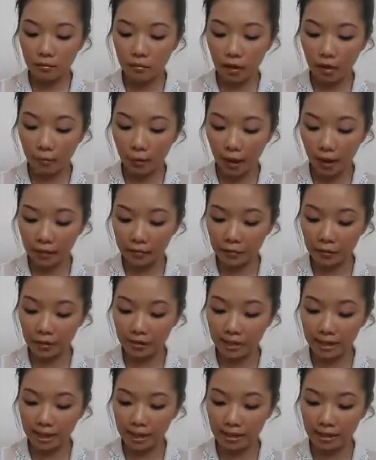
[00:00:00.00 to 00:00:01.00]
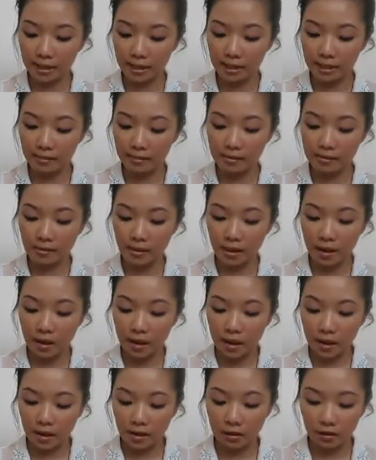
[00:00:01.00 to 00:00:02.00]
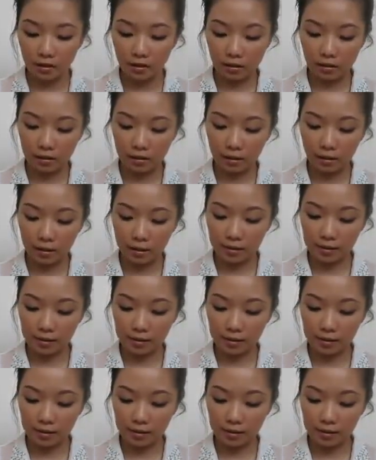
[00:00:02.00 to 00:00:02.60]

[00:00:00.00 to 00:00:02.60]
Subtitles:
my Real Techniques, what